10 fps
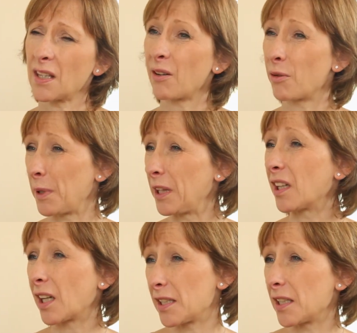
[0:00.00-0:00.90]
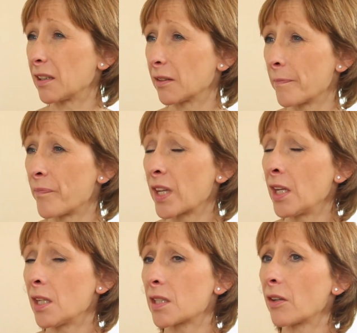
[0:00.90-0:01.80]
so that would be the ideal.
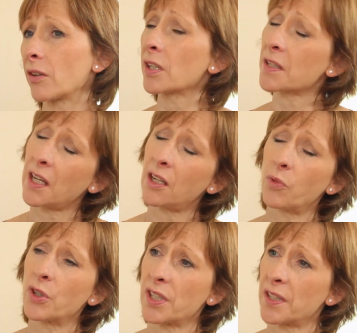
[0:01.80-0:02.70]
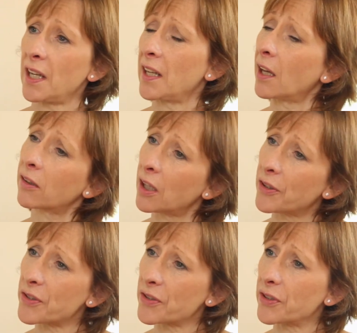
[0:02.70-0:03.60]
So on a scale of 1 to 10, how
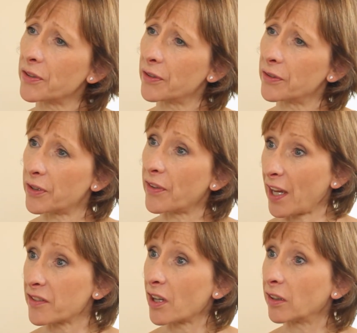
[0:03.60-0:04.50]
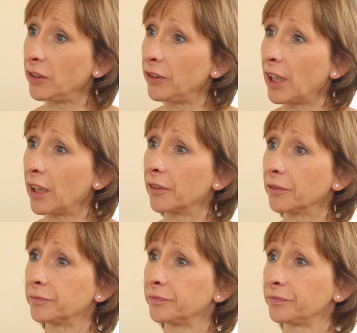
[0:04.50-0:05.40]
close to that are you now?